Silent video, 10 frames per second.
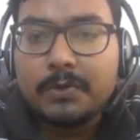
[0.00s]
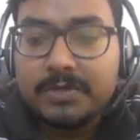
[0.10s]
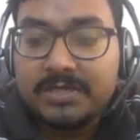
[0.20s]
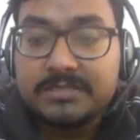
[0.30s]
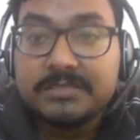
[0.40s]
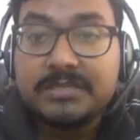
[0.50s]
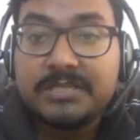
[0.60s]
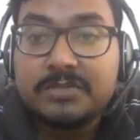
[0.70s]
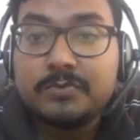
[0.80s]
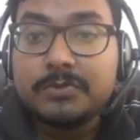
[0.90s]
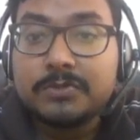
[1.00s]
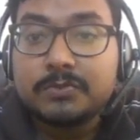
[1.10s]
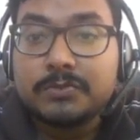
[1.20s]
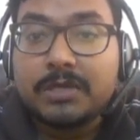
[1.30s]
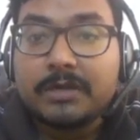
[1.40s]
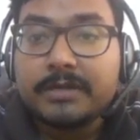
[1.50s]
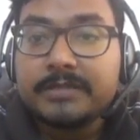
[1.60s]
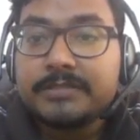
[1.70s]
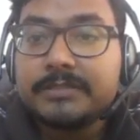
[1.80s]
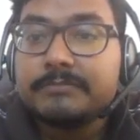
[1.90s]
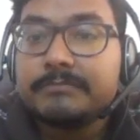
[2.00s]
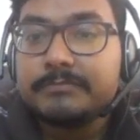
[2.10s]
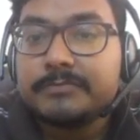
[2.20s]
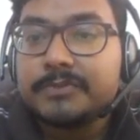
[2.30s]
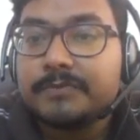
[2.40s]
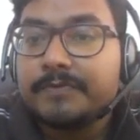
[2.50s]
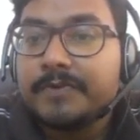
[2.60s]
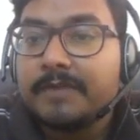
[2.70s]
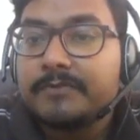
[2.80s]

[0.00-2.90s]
is equal to target, so we would have to